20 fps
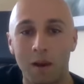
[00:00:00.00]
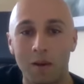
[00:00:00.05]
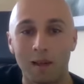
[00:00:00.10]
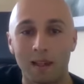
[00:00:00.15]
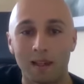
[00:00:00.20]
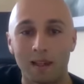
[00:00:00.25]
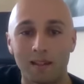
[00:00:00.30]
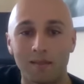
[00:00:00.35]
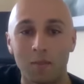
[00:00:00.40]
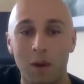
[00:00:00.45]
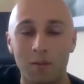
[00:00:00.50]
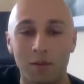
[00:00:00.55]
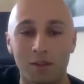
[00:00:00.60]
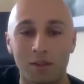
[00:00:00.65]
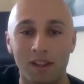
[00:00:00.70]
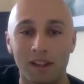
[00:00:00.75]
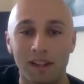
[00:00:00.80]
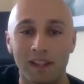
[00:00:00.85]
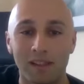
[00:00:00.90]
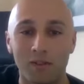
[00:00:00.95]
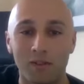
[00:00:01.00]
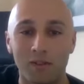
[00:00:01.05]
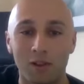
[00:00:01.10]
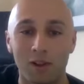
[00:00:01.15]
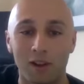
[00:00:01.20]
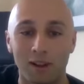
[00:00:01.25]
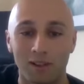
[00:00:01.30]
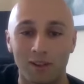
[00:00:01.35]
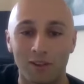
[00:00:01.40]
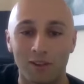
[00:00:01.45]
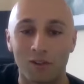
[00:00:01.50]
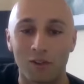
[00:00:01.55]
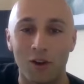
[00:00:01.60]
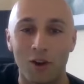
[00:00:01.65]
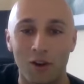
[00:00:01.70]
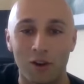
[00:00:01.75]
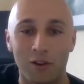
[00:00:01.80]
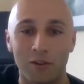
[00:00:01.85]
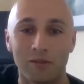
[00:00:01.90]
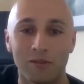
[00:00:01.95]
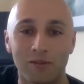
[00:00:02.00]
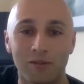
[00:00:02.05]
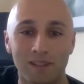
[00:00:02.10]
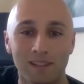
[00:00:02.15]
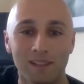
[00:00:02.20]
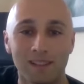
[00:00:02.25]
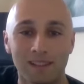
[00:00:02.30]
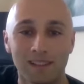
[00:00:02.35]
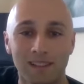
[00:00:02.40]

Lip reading: Maybe Celine, if you'd like to start off.